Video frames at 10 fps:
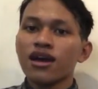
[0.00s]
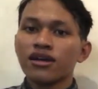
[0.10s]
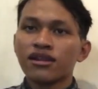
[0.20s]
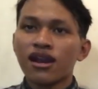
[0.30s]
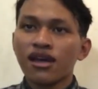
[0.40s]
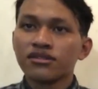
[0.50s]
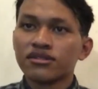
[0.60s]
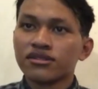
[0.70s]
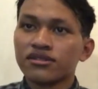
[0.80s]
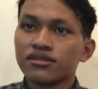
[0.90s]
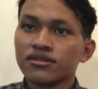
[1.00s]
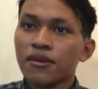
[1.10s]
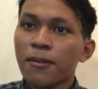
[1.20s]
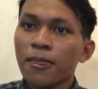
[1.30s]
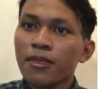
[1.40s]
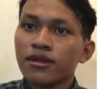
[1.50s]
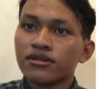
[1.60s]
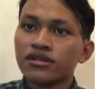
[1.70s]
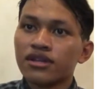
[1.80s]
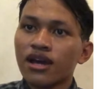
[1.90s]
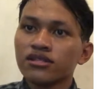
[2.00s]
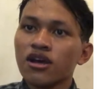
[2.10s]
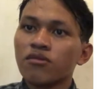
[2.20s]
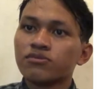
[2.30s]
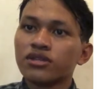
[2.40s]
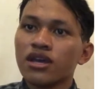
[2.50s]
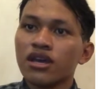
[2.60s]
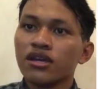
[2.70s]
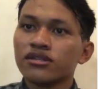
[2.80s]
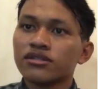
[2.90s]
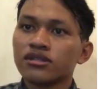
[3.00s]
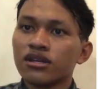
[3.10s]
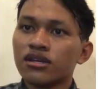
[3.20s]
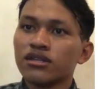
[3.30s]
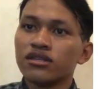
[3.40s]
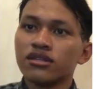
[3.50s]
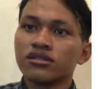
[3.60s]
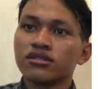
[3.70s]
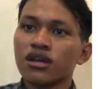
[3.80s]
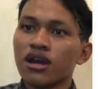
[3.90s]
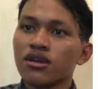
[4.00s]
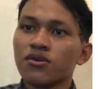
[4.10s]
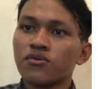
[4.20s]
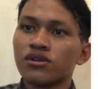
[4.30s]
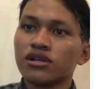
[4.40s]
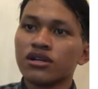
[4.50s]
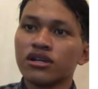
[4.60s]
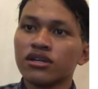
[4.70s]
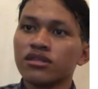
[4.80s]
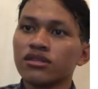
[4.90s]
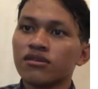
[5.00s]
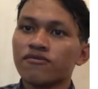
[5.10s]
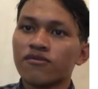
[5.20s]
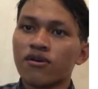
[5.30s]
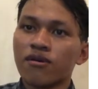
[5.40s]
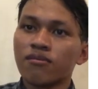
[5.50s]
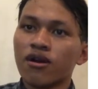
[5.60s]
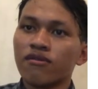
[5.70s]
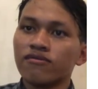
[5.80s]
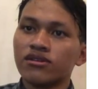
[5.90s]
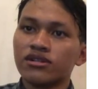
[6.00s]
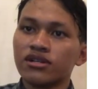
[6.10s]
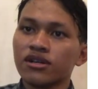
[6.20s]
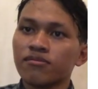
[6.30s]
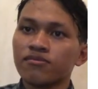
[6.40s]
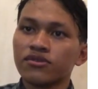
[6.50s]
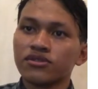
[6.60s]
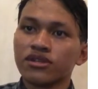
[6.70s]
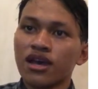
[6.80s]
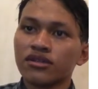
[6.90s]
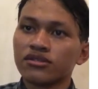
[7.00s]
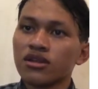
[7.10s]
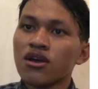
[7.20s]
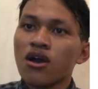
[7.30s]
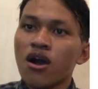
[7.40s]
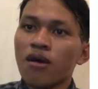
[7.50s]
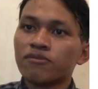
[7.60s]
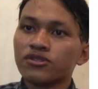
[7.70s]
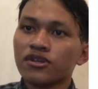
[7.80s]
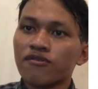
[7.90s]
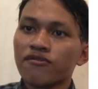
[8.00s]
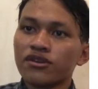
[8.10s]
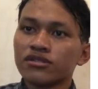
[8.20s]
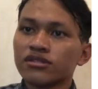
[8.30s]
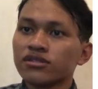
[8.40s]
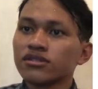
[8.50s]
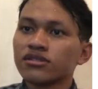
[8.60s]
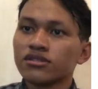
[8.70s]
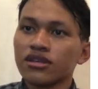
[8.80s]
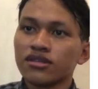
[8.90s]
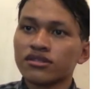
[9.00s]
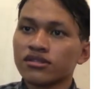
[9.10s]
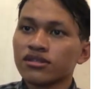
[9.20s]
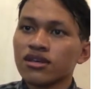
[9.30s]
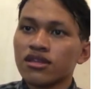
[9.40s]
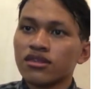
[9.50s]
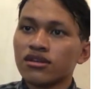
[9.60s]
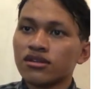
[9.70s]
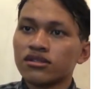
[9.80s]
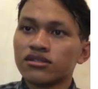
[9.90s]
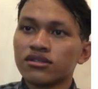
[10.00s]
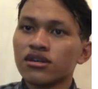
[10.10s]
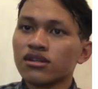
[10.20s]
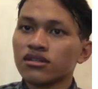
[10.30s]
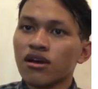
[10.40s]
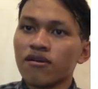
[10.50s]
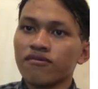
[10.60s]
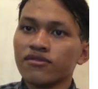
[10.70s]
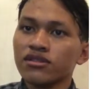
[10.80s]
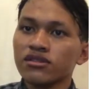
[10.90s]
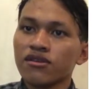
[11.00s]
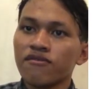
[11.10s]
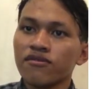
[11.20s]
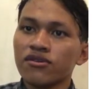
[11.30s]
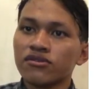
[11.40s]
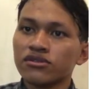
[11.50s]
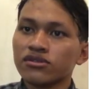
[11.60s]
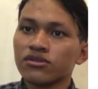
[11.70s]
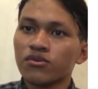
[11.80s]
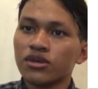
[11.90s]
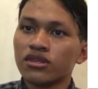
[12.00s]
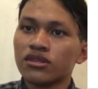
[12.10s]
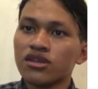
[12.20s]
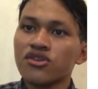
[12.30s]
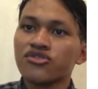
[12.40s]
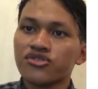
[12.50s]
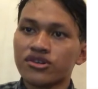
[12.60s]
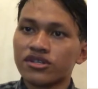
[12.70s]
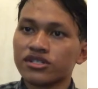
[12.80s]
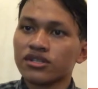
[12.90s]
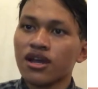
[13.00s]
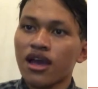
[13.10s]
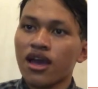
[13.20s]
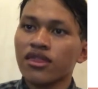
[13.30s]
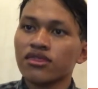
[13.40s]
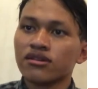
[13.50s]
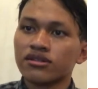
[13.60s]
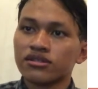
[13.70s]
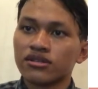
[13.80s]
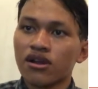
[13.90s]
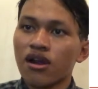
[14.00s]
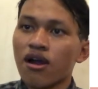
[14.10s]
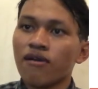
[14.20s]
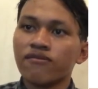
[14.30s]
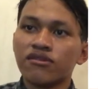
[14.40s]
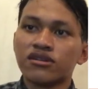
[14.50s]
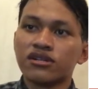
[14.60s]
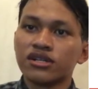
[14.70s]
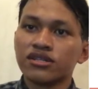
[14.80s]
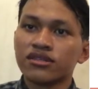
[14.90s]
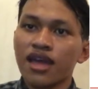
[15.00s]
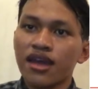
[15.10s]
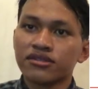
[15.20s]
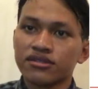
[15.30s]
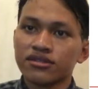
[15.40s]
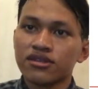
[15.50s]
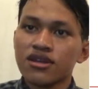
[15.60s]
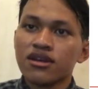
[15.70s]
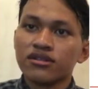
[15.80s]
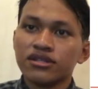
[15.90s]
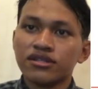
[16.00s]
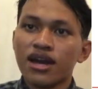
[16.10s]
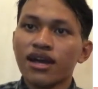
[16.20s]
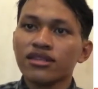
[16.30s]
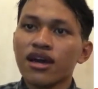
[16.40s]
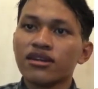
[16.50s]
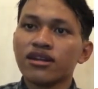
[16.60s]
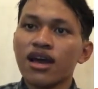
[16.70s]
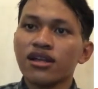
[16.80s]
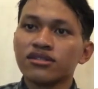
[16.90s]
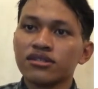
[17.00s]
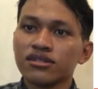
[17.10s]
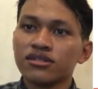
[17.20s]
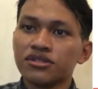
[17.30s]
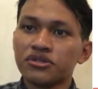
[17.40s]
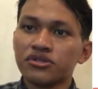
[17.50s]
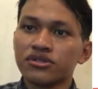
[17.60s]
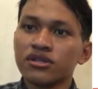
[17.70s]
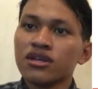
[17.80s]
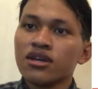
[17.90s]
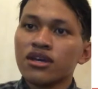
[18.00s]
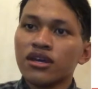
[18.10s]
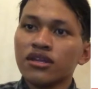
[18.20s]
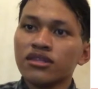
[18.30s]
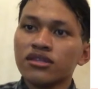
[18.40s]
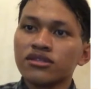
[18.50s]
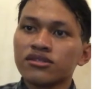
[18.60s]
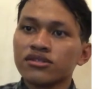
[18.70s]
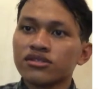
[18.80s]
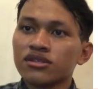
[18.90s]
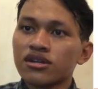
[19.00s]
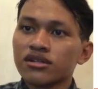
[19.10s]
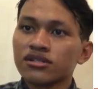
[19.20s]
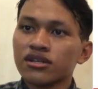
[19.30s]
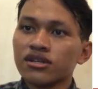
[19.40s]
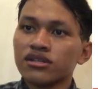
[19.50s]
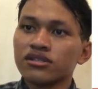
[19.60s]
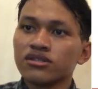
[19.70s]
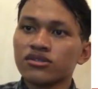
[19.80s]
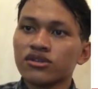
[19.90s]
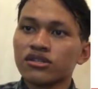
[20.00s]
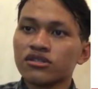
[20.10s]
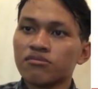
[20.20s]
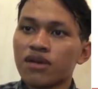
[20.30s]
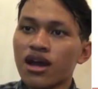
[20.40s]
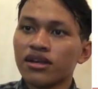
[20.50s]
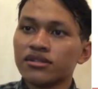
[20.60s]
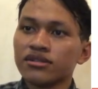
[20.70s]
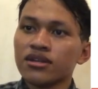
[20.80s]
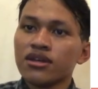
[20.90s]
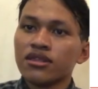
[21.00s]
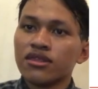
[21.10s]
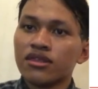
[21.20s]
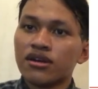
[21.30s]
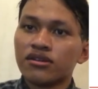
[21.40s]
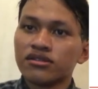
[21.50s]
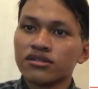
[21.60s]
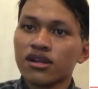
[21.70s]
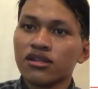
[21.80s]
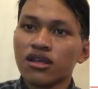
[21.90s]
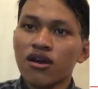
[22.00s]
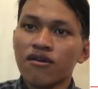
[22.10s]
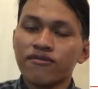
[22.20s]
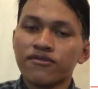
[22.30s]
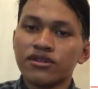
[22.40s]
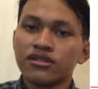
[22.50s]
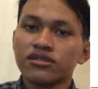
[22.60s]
analysis. The data obtained in this study were in the form of learning process, observation sheets, the result of interviews with teachers, and the result of learning tests. The data analysis used in this research is to examine the result of these